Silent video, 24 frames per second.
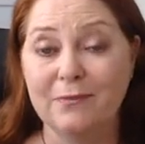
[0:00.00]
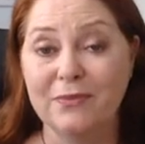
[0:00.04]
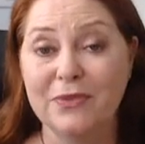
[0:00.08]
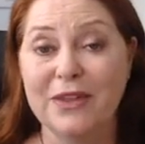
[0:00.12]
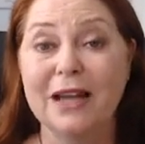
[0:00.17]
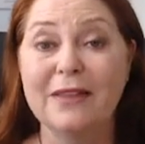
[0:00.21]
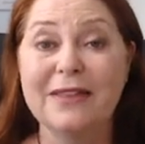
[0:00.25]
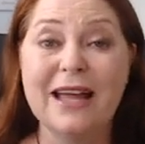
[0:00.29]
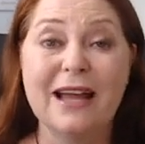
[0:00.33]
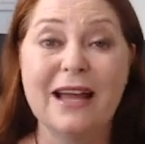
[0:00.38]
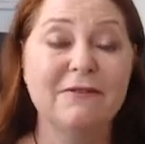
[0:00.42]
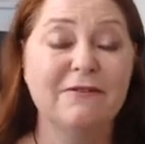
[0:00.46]

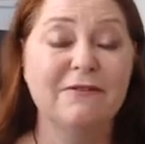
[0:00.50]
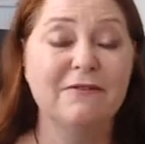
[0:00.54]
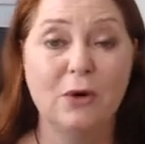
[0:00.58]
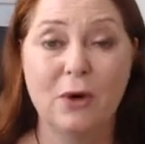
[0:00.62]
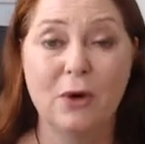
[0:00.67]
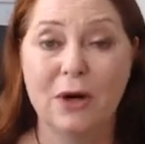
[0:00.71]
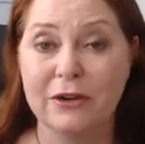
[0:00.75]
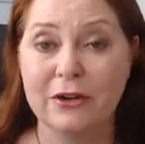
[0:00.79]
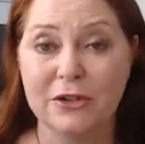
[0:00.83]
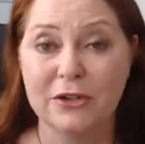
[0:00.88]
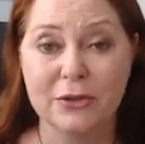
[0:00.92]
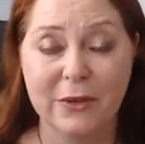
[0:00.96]
Now that
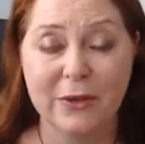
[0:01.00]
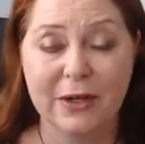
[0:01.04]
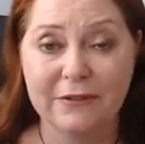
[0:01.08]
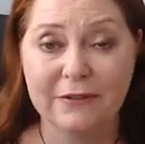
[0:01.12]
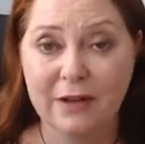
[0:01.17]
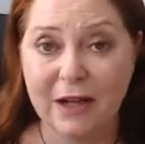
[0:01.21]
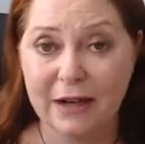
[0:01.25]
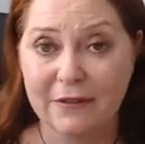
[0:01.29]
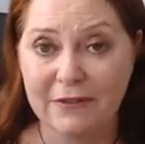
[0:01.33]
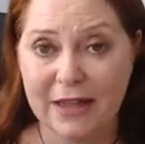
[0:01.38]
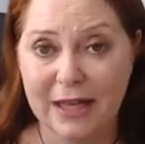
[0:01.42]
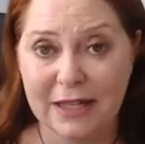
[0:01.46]

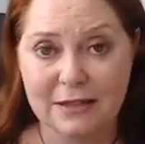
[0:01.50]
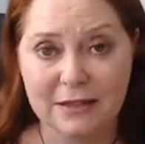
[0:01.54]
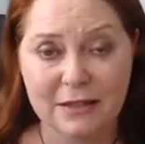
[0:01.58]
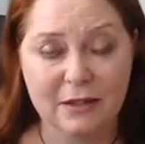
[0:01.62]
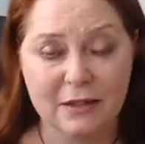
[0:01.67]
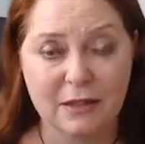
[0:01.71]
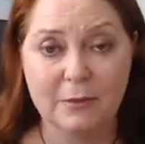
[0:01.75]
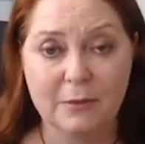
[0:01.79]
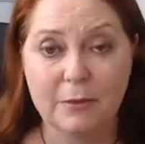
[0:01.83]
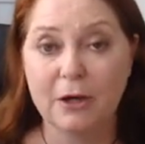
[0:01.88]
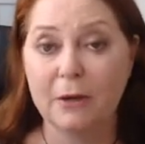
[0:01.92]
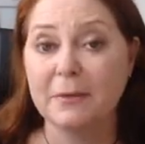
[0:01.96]

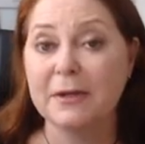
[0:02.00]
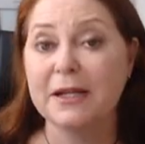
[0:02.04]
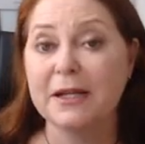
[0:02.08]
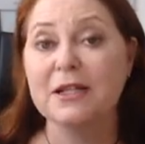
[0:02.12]
$425,000 property